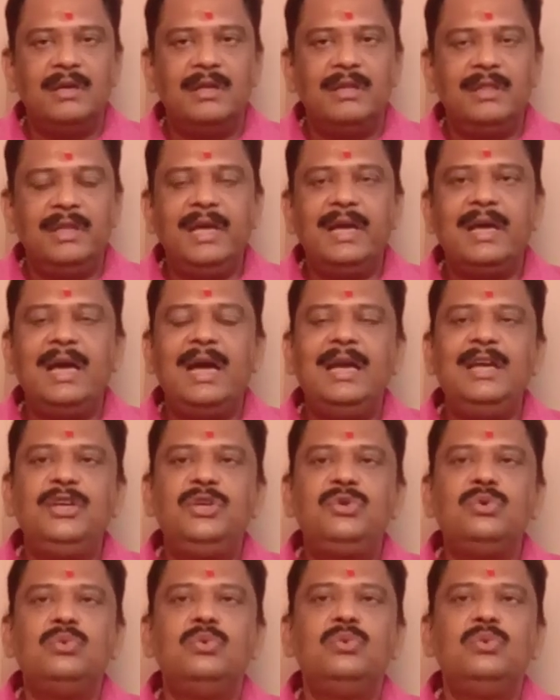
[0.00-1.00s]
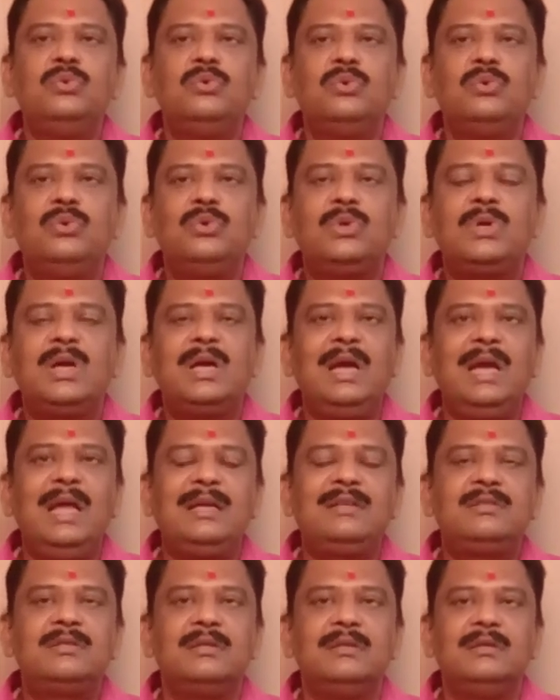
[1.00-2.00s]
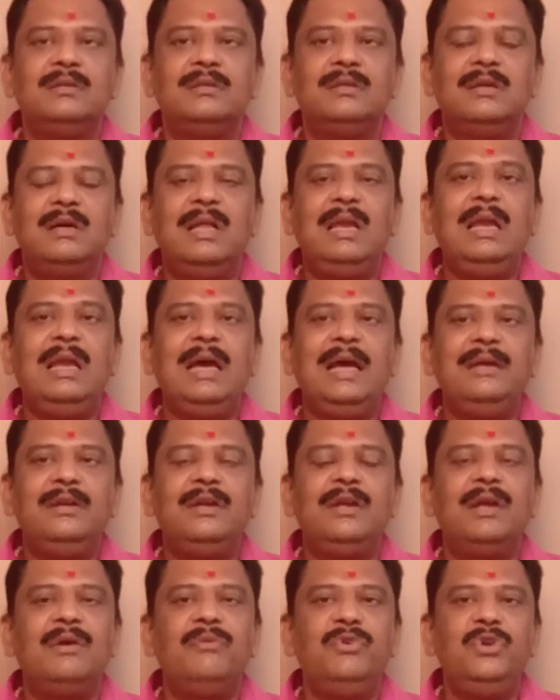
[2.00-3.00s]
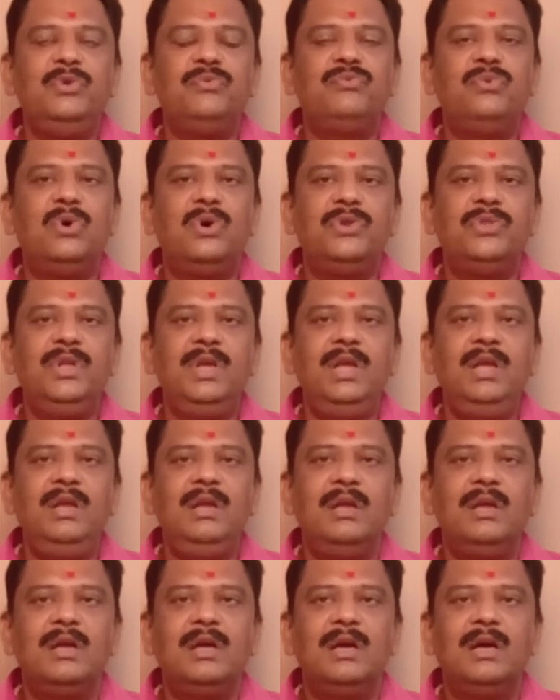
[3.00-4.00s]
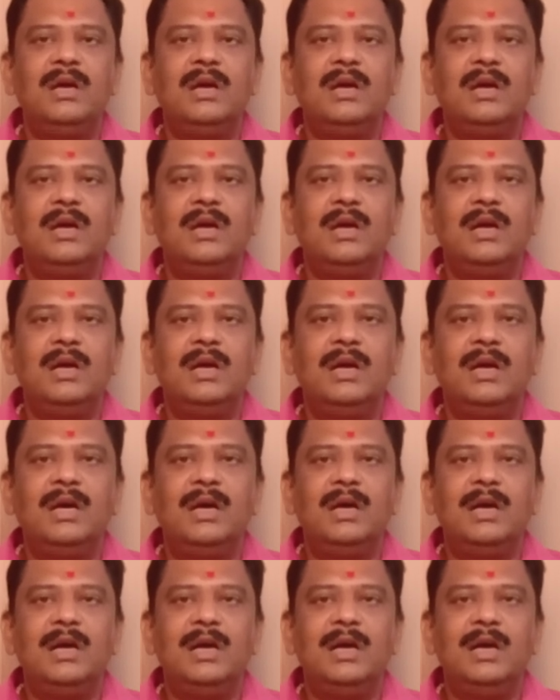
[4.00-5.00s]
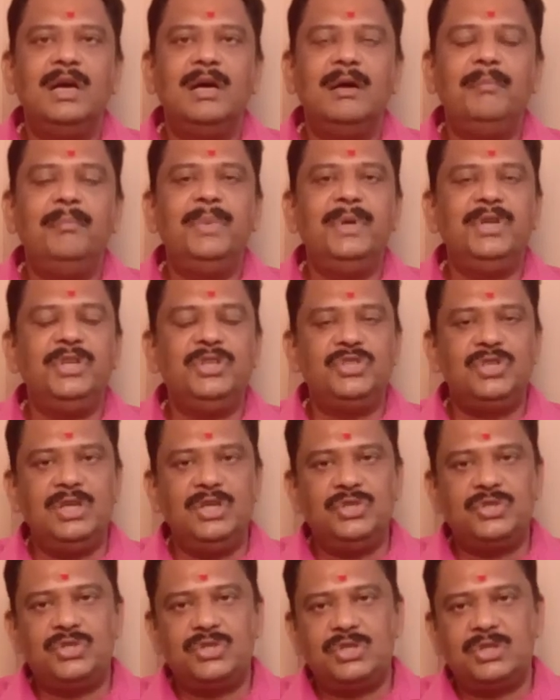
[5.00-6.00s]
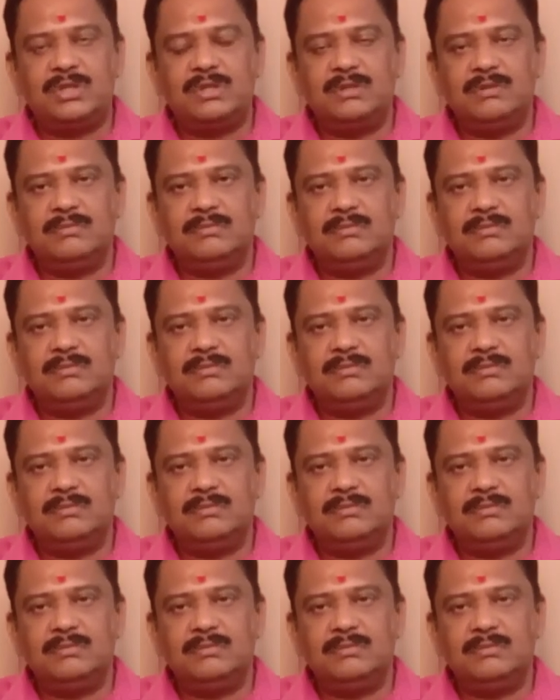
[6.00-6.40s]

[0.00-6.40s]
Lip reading: they had to collect land revenue for the Britishers.